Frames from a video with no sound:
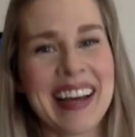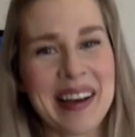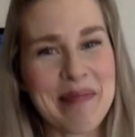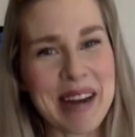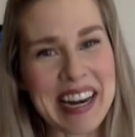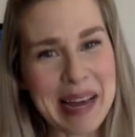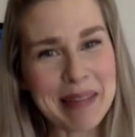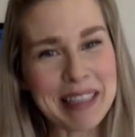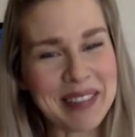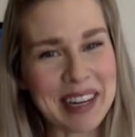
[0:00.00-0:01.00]
My name
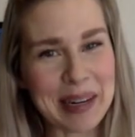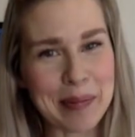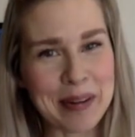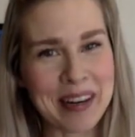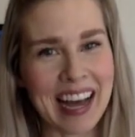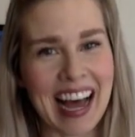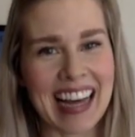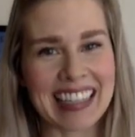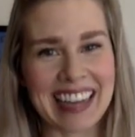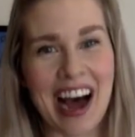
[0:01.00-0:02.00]
is Varpu
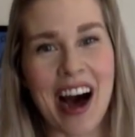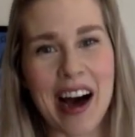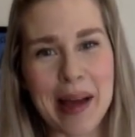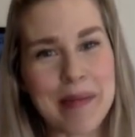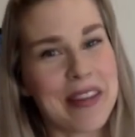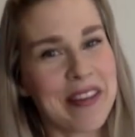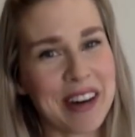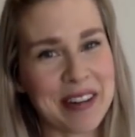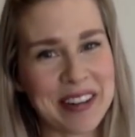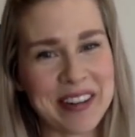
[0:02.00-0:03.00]
and I'm the
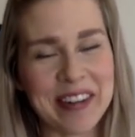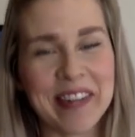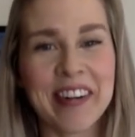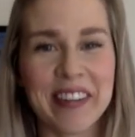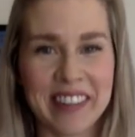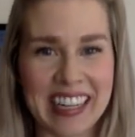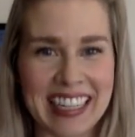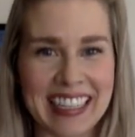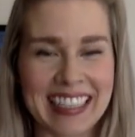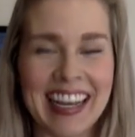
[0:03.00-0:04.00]
founder of Her
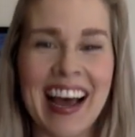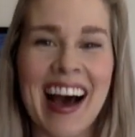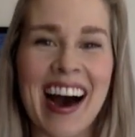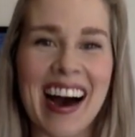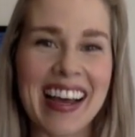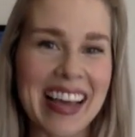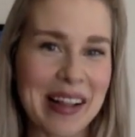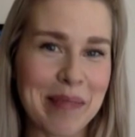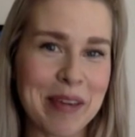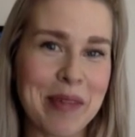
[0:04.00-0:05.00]
Finland. I
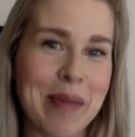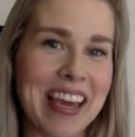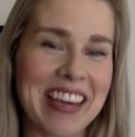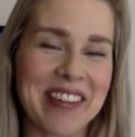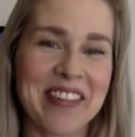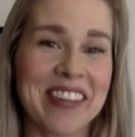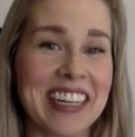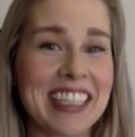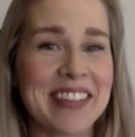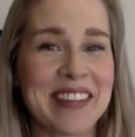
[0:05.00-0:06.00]
help you make your
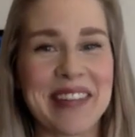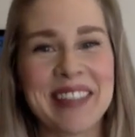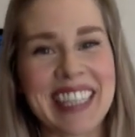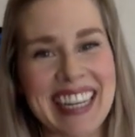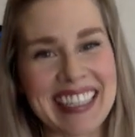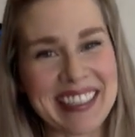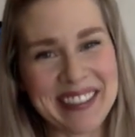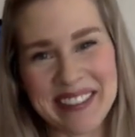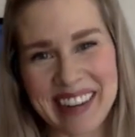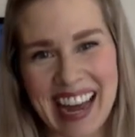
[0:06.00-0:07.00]
Finnish dreams into
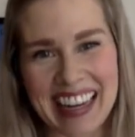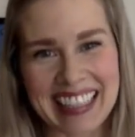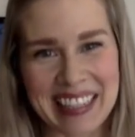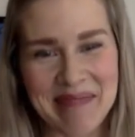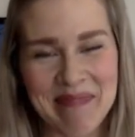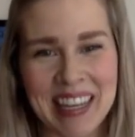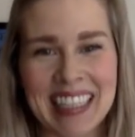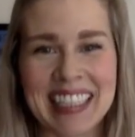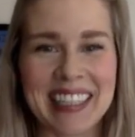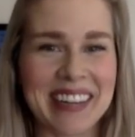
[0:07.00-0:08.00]
reality.
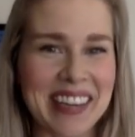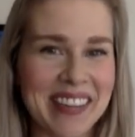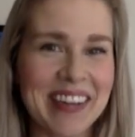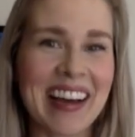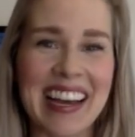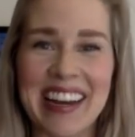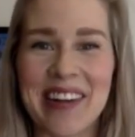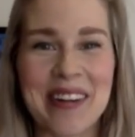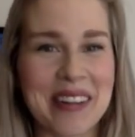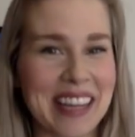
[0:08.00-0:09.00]
So if you like
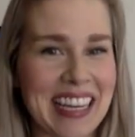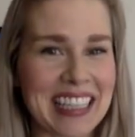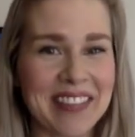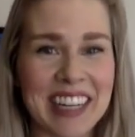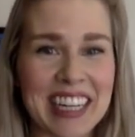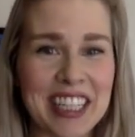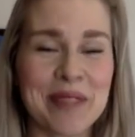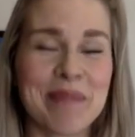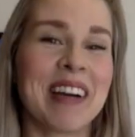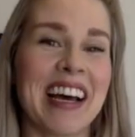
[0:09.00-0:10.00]
all things Finnish,
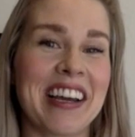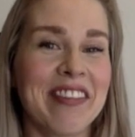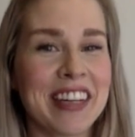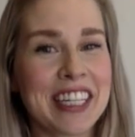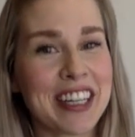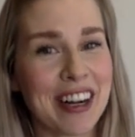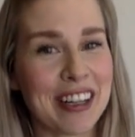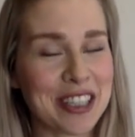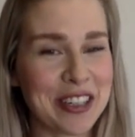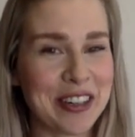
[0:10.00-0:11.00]
like Finnish
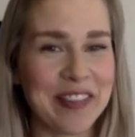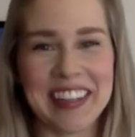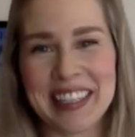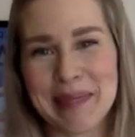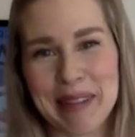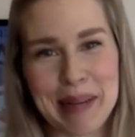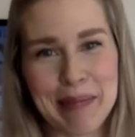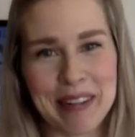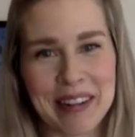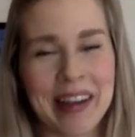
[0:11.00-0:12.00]
culture, Finnish
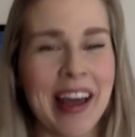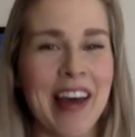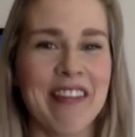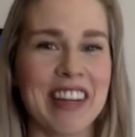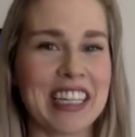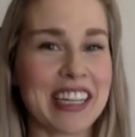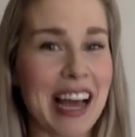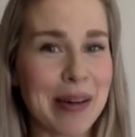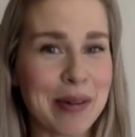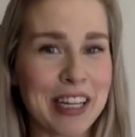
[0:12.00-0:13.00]
people, Finnish
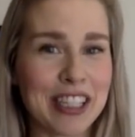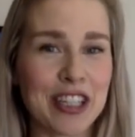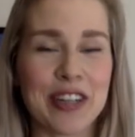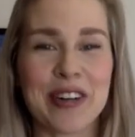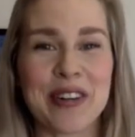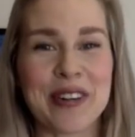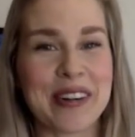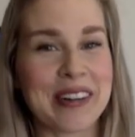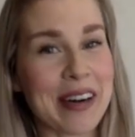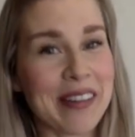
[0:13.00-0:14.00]
language, or
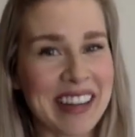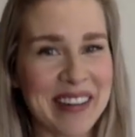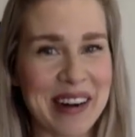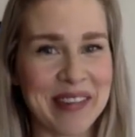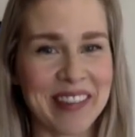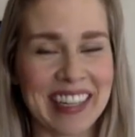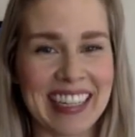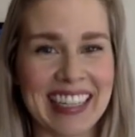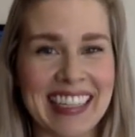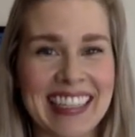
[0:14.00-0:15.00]
traveling around
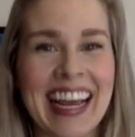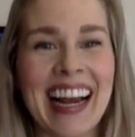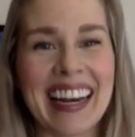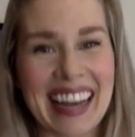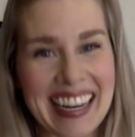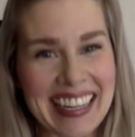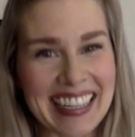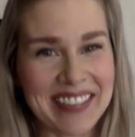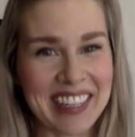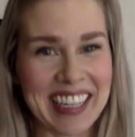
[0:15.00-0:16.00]
Finland, like
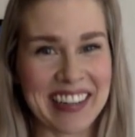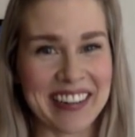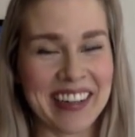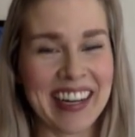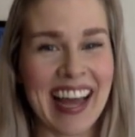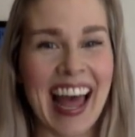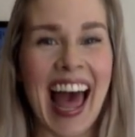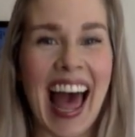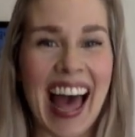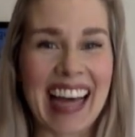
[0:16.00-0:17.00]
this video,
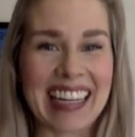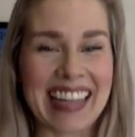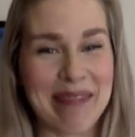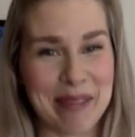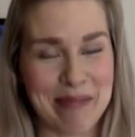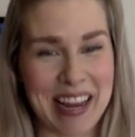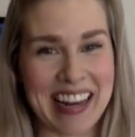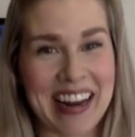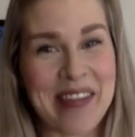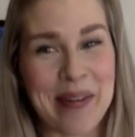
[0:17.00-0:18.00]
and that would mean
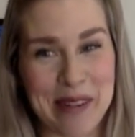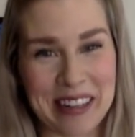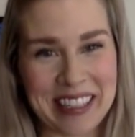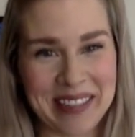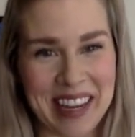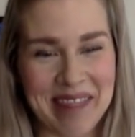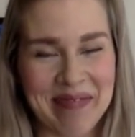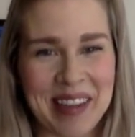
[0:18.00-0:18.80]
the world to me.